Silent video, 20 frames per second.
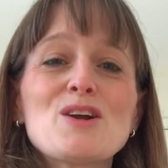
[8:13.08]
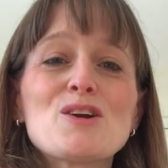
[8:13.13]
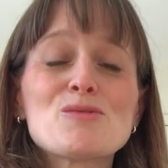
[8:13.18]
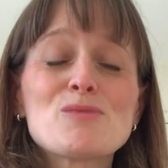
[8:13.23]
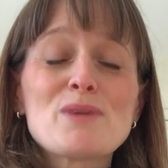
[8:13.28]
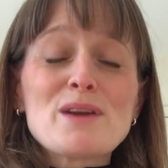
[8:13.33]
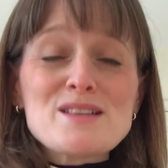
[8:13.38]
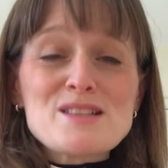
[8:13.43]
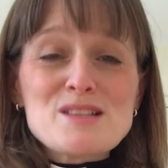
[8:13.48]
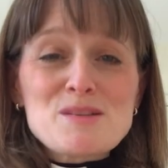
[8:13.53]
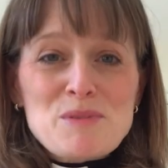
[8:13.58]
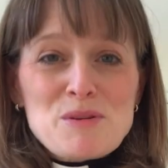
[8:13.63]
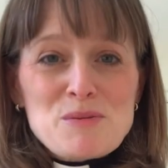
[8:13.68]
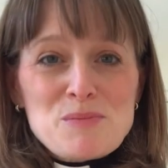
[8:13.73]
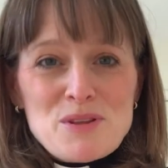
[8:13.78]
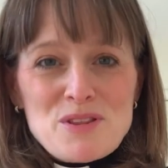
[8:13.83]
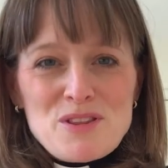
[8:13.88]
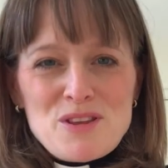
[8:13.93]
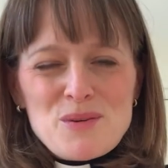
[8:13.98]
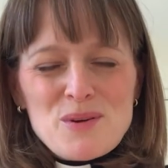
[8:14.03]
Great to be
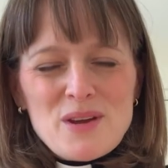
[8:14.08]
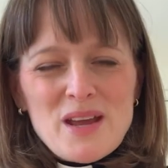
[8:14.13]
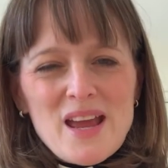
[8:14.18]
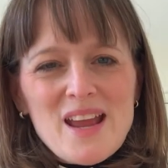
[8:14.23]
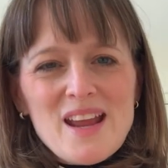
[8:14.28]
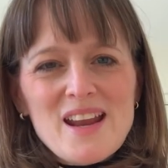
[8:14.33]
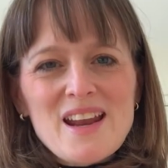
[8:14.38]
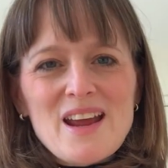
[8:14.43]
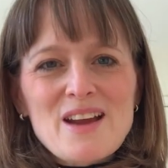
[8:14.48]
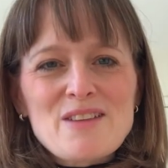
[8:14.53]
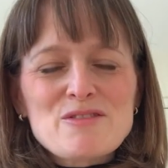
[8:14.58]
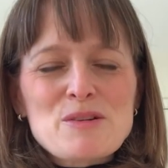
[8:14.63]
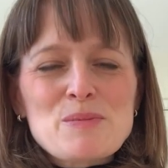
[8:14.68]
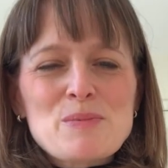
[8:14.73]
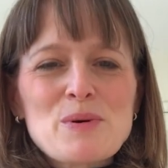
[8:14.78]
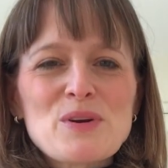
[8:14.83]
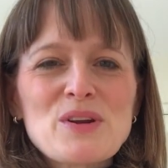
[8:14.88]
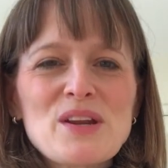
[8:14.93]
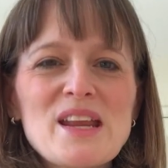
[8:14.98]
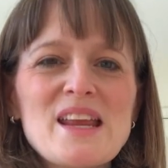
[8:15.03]
with you again,
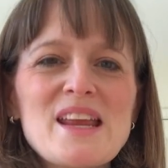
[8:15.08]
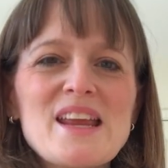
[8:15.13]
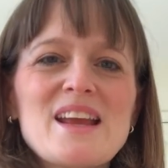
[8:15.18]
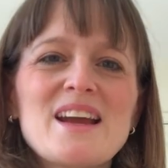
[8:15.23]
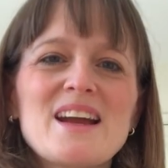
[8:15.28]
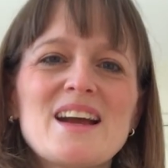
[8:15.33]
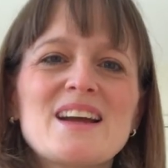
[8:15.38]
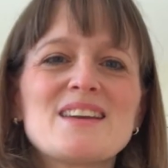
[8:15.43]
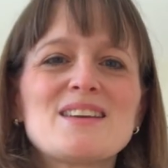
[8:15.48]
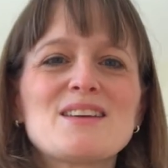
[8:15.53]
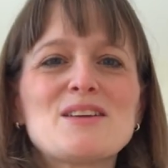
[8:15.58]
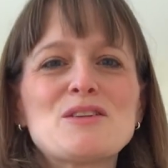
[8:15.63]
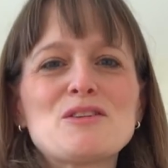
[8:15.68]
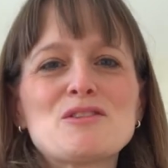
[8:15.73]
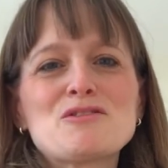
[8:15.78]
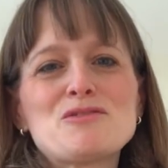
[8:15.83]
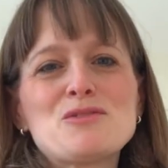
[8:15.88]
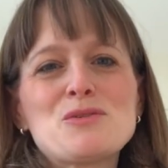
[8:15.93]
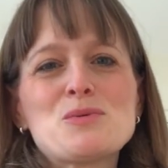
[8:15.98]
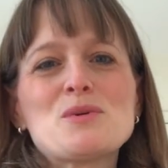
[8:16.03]
everybody, and I
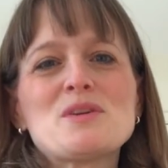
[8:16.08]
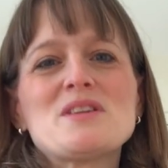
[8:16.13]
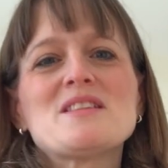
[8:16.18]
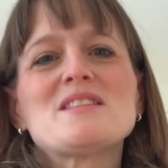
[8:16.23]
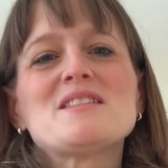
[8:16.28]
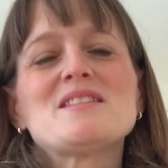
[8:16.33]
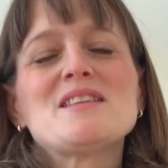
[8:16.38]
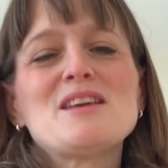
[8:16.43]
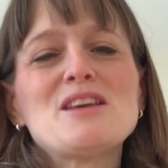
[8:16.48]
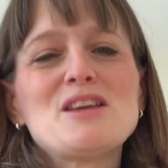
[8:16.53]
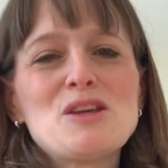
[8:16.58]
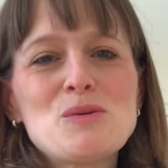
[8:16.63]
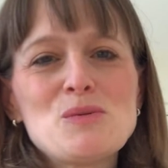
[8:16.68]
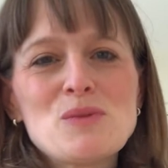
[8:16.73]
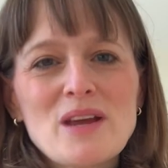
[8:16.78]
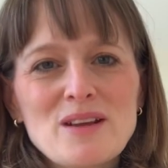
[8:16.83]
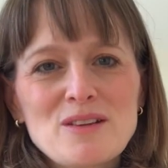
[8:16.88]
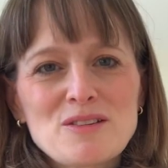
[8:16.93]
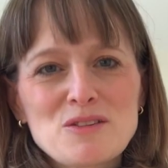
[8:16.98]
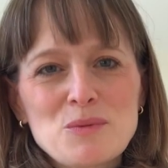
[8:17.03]
look forward to seeing you
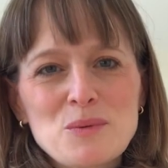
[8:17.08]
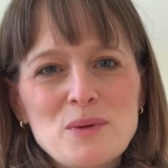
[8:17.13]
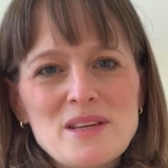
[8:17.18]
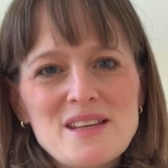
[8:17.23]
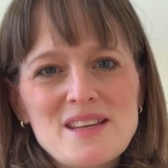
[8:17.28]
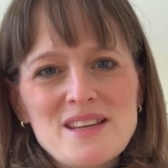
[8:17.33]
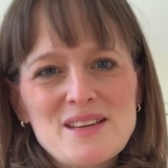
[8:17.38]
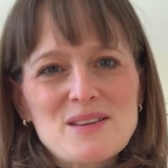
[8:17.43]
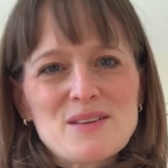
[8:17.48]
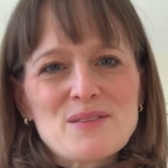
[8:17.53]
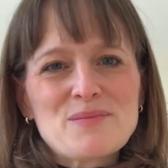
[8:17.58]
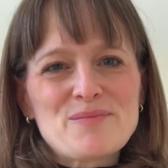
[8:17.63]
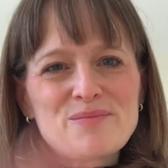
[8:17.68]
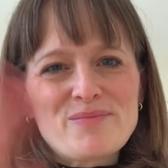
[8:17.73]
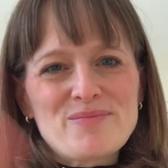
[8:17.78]
next week.